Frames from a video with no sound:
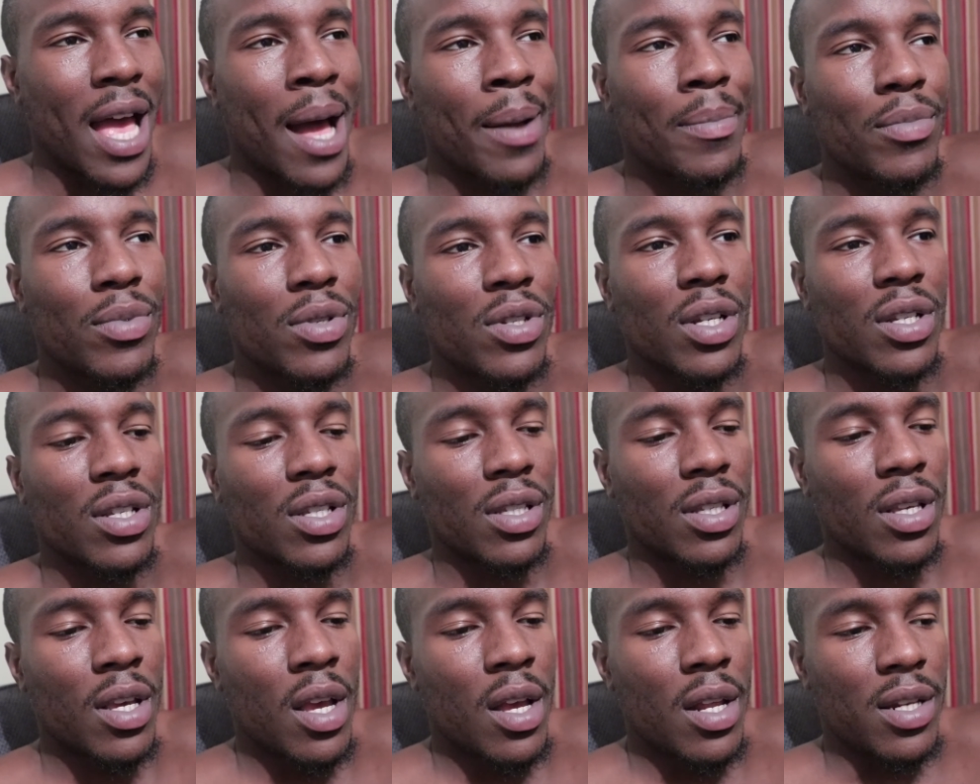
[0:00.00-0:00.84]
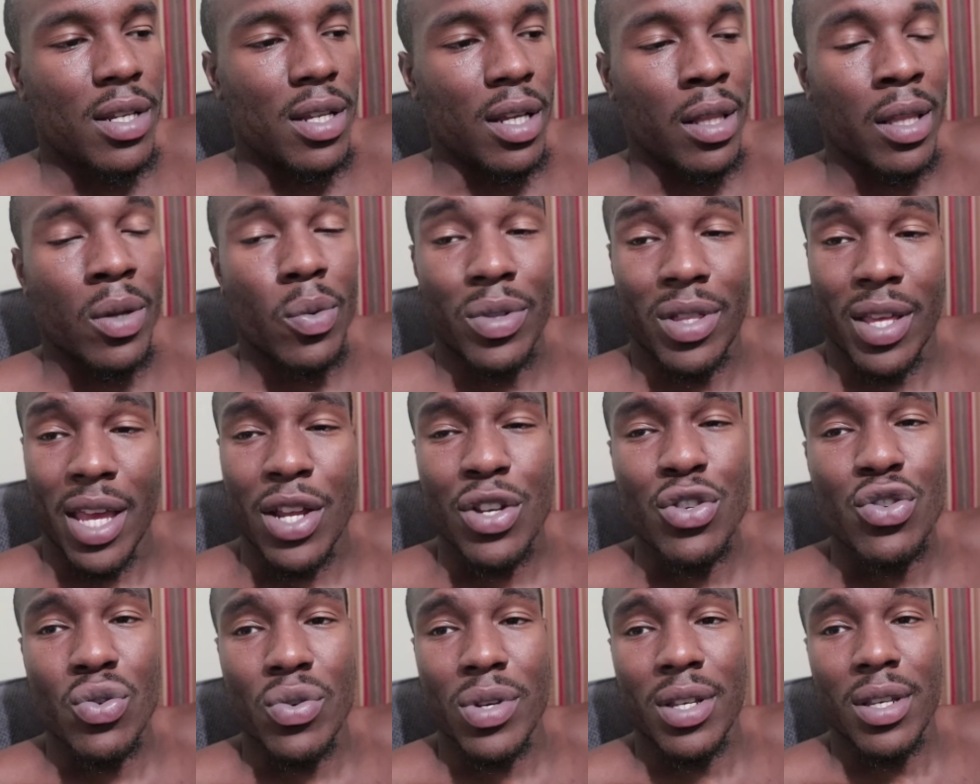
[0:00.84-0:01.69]
I'm just dealing with
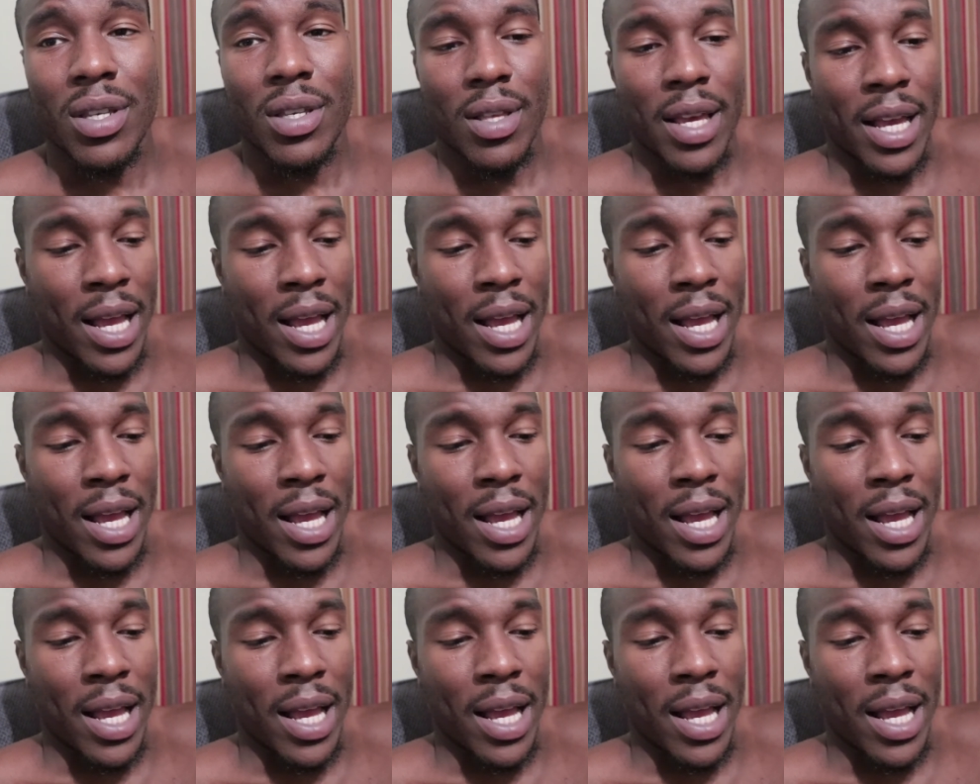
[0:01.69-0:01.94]
injuries.